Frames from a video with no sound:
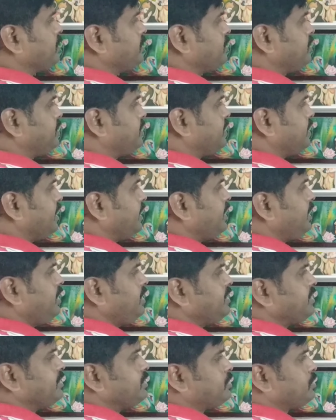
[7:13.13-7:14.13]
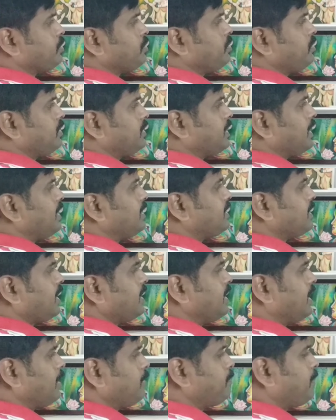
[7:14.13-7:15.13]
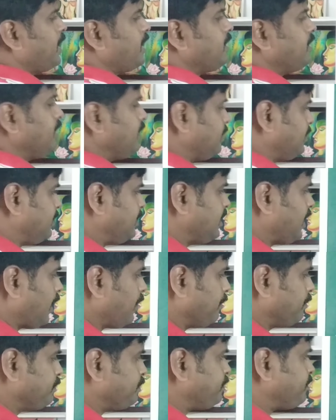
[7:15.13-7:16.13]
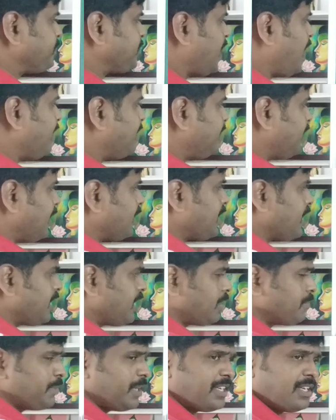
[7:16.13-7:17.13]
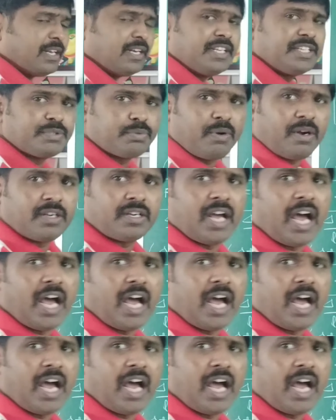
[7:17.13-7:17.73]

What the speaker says: A into delta L by L, and delta L by L is what?